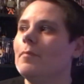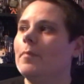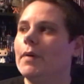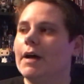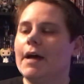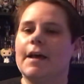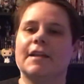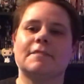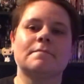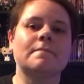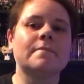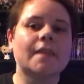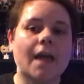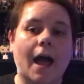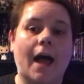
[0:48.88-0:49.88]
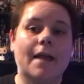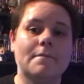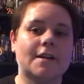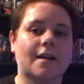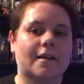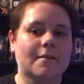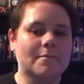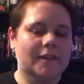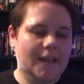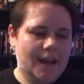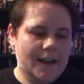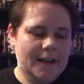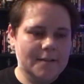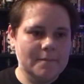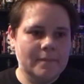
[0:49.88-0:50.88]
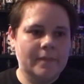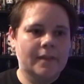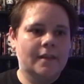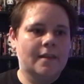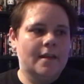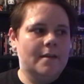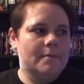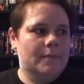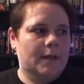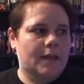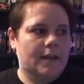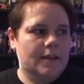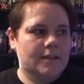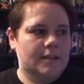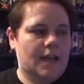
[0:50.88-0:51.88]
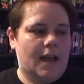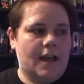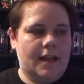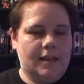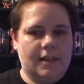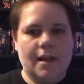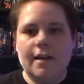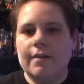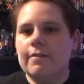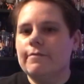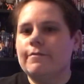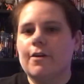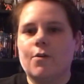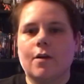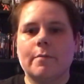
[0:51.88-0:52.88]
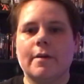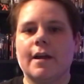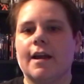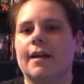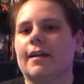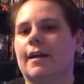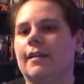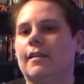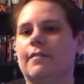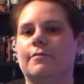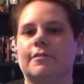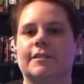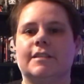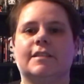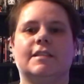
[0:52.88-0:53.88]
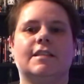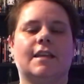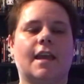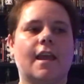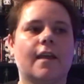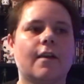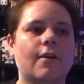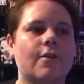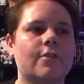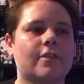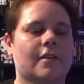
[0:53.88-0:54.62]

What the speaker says: But I am not complaining because I love Horpack, I love Chris and Diego.